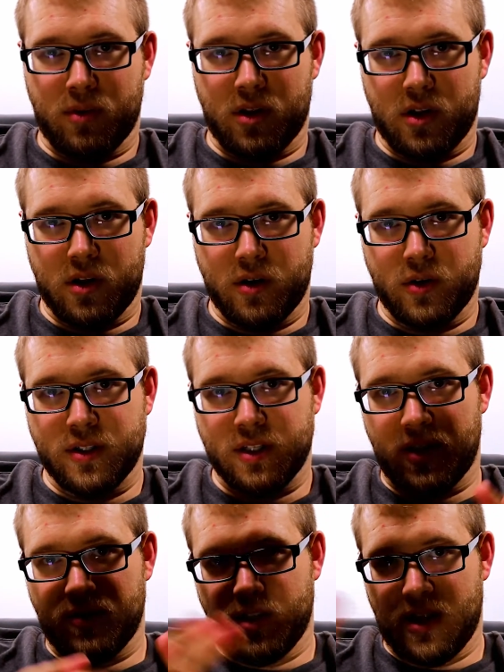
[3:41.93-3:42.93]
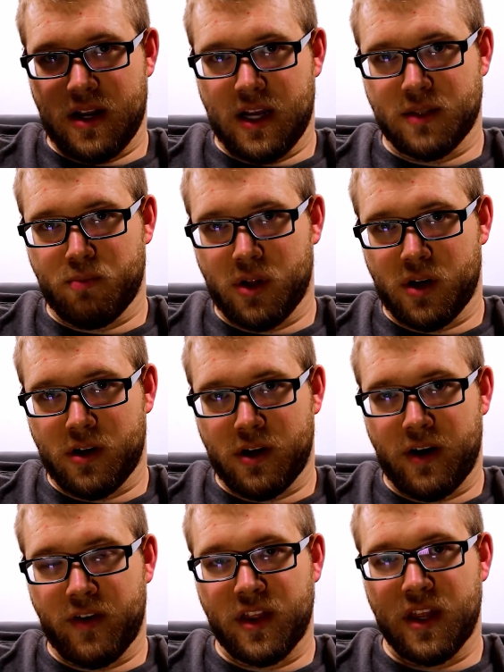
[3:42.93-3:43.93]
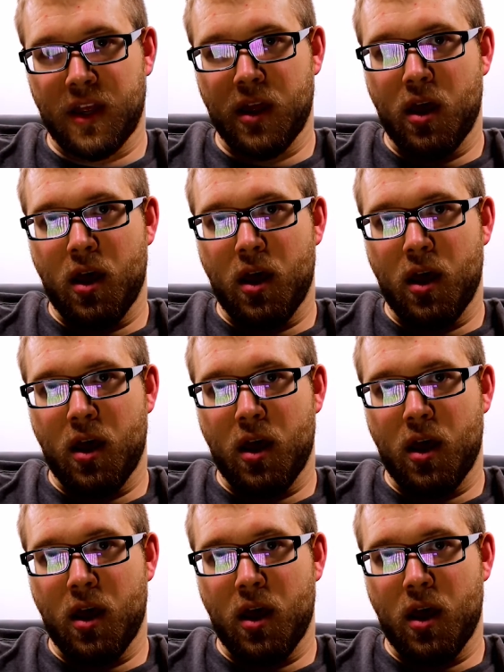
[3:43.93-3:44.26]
close, gives you the nice blur and everything.